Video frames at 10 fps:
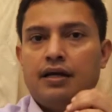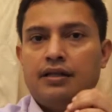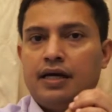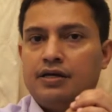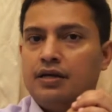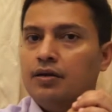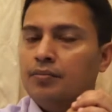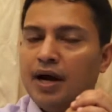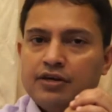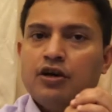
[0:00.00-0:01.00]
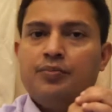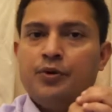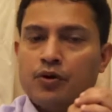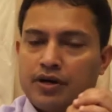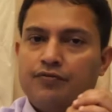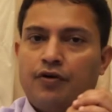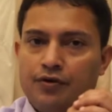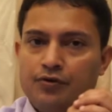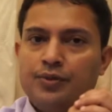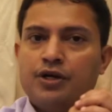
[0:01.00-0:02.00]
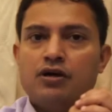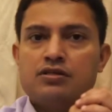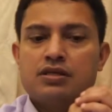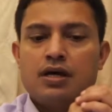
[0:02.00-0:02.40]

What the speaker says: that might not be okay for you, because